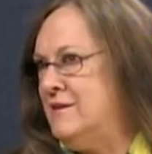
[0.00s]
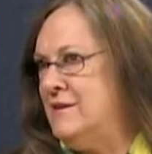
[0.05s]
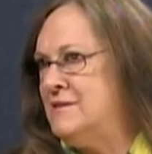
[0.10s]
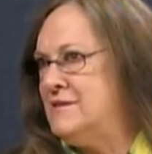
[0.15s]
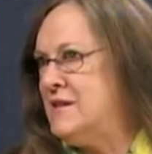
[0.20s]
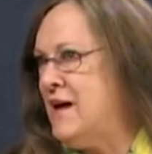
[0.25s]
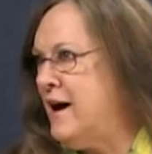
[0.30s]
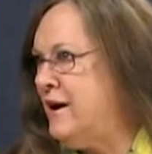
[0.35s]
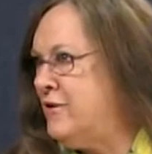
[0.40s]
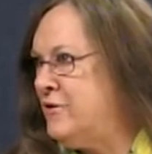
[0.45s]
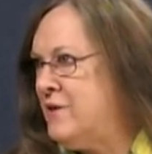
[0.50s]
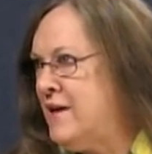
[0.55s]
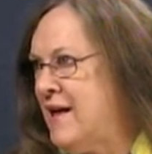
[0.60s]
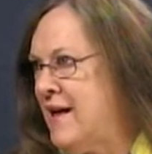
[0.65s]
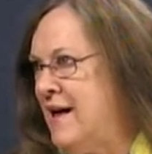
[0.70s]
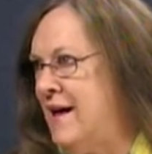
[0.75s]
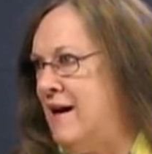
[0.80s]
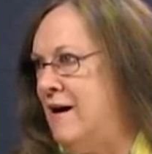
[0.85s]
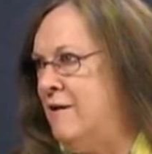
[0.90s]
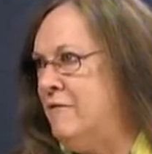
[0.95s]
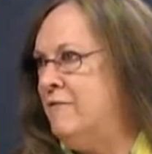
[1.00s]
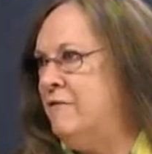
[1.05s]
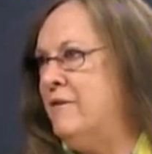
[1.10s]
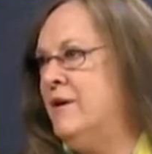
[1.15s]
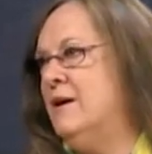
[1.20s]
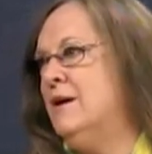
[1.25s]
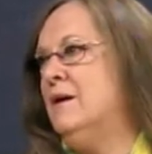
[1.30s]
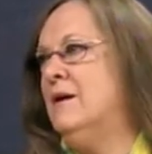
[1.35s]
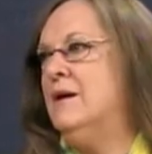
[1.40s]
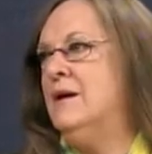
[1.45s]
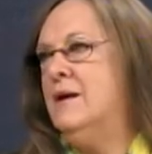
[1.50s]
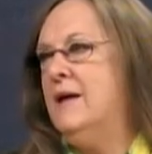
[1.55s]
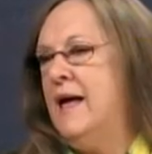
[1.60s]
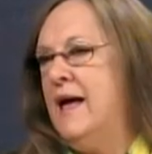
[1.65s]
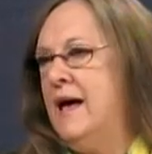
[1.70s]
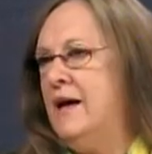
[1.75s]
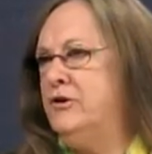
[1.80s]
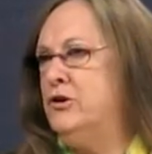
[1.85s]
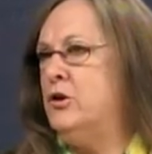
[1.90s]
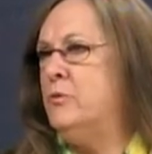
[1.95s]
desire mm -hmm. to mm-hmm. have, That's
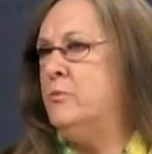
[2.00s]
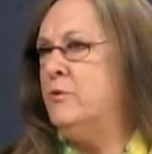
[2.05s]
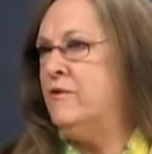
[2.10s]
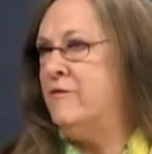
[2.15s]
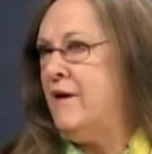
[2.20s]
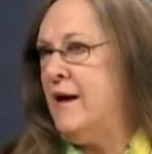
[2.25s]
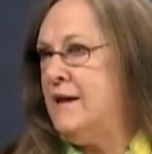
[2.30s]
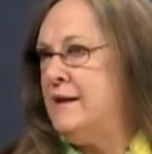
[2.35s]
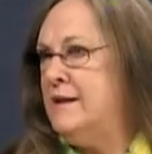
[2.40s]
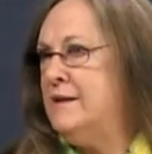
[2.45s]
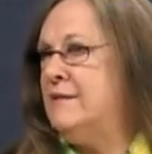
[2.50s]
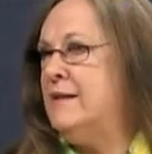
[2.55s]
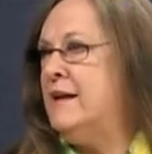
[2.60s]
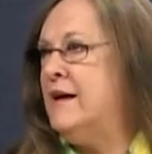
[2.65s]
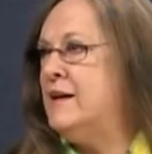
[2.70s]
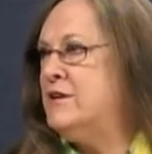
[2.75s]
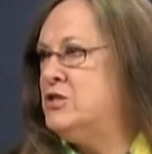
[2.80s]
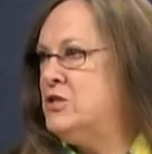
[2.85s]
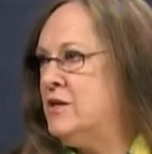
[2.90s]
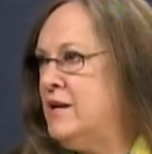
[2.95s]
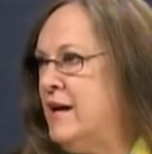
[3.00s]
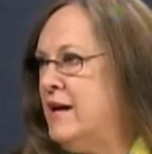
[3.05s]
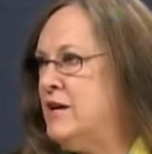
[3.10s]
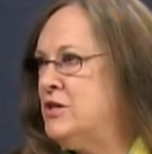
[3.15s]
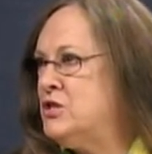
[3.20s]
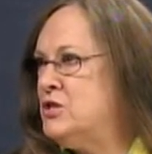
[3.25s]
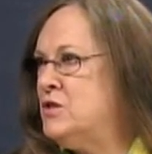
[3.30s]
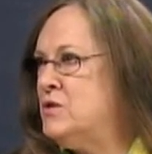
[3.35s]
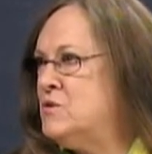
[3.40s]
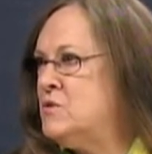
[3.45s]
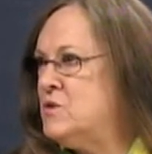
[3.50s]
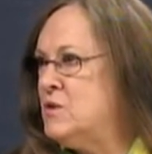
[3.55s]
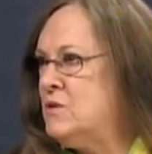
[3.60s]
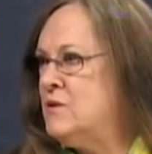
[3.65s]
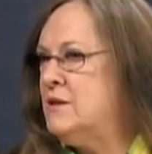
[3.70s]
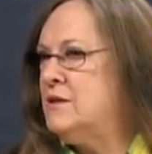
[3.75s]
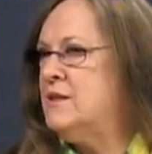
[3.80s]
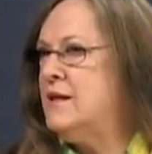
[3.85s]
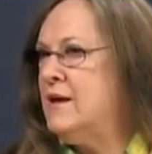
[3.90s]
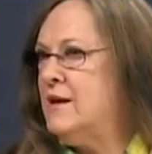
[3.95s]
and you're providing the education so
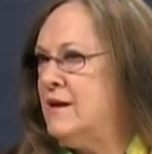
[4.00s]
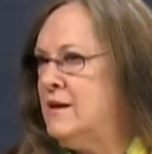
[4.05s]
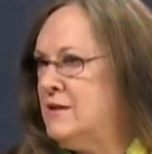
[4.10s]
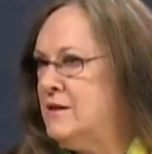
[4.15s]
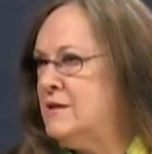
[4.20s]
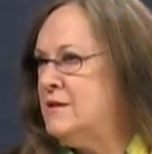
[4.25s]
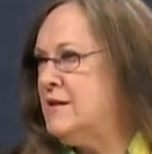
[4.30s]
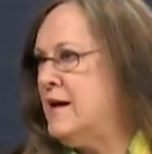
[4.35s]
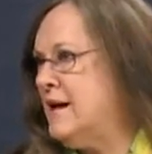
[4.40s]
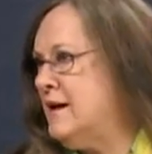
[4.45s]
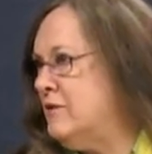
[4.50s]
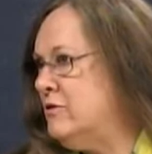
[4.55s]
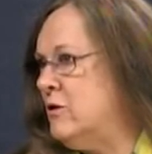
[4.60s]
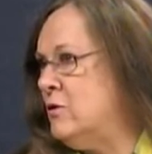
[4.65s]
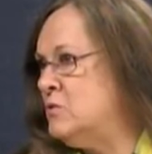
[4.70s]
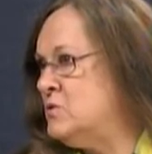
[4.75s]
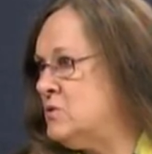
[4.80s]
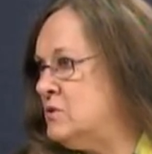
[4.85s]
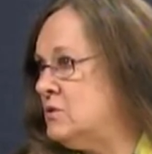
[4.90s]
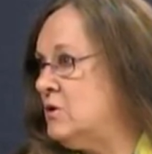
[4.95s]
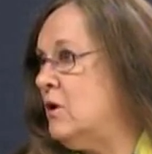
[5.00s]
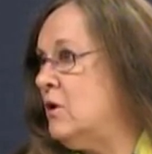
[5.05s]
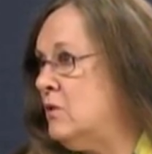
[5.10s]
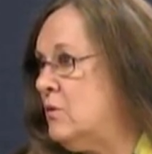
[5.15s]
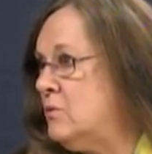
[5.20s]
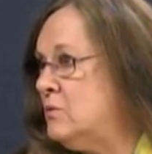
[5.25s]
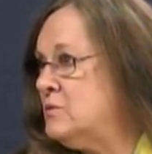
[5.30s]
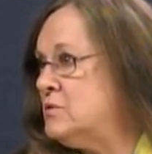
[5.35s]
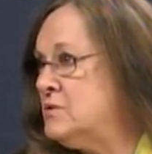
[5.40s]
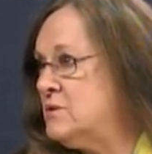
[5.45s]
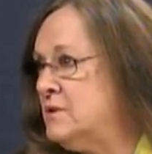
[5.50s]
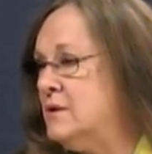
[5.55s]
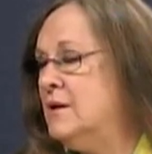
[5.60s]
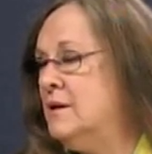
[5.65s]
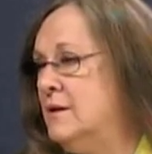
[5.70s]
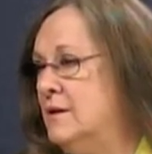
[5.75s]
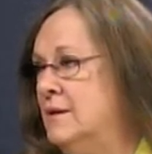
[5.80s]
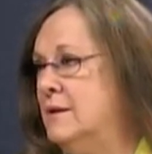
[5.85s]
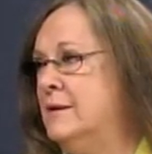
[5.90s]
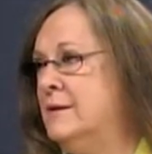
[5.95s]
that they can attain those goals. Mm
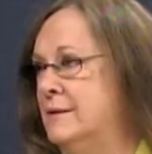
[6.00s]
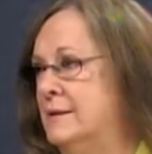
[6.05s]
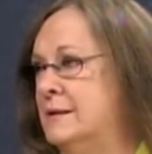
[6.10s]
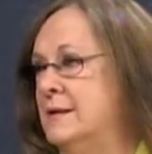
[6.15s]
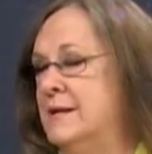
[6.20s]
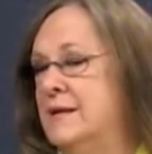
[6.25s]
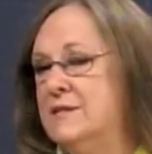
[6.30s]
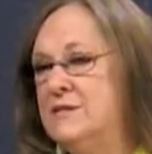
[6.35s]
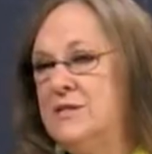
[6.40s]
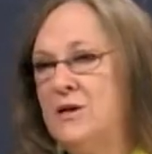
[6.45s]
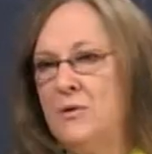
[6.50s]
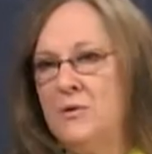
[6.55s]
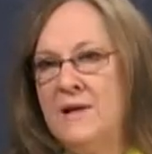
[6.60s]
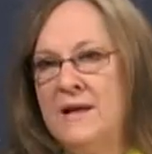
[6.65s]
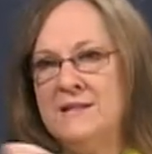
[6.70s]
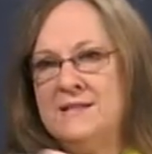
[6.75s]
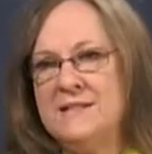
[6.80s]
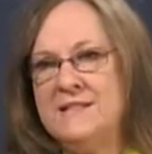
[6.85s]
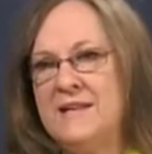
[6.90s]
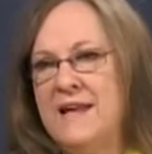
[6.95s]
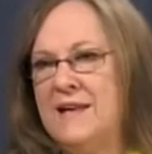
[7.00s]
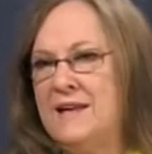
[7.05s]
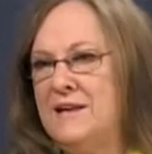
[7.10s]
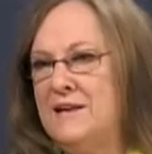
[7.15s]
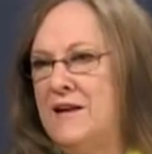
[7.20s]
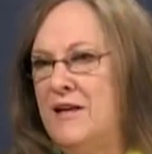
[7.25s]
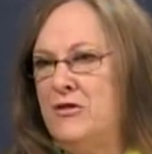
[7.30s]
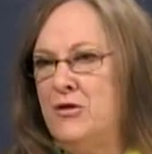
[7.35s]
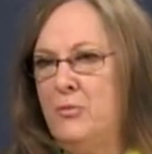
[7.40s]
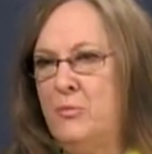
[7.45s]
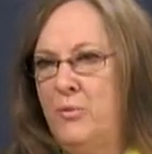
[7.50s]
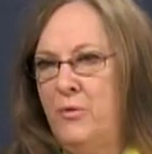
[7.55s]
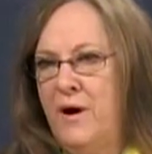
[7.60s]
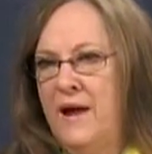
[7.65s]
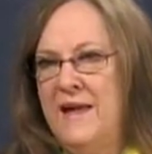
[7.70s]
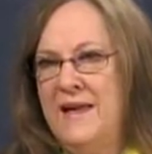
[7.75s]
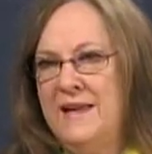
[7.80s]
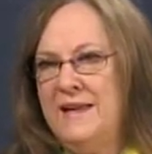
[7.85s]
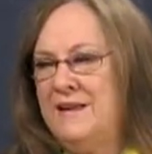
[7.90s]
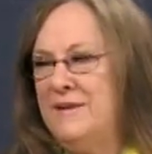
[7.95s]
-hmm. So let's take another
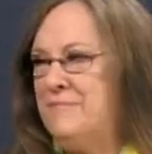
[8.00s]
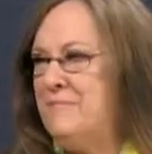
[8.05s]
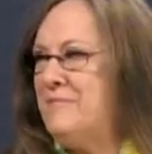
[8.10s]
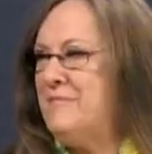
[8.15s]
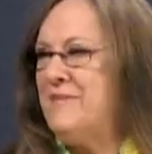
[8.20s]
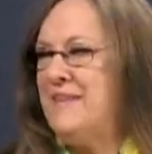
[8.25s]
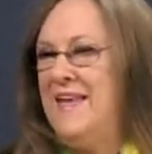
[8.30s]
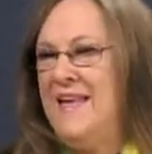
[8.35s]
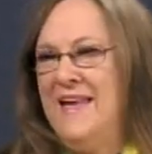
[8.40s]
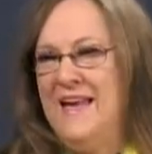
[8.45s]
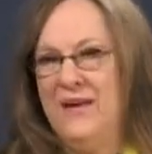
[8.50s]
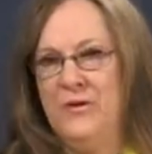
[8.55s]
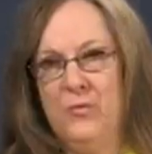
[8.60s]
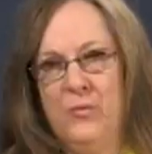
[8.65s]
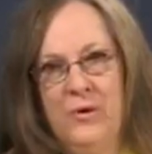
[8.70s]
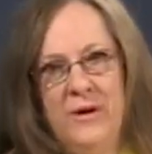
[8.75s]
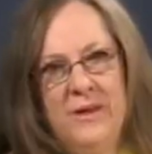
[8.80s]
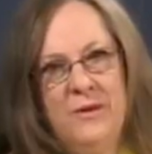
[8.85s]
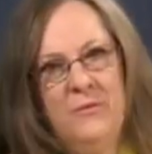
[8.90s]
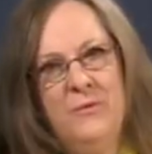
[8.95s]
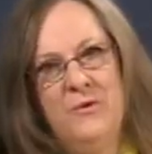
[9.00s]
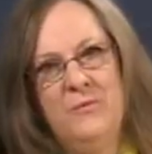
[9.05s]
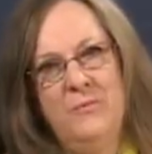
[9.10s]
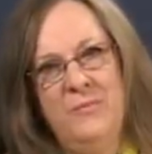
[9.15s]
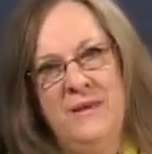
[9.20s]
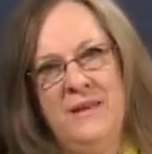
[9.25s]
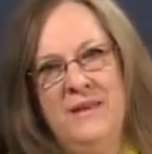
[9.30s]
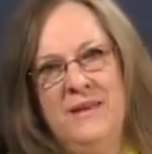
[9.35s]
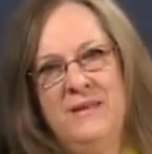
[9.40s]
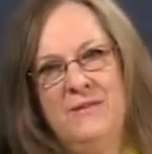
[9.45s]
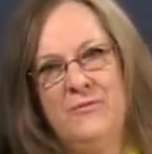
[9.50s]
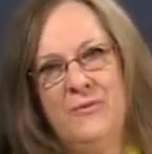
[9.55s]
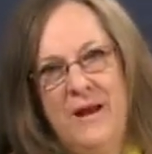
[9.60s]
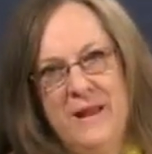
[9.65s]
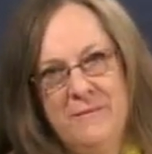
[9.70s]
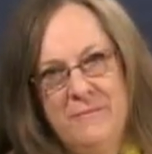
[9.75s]
break, and we will be right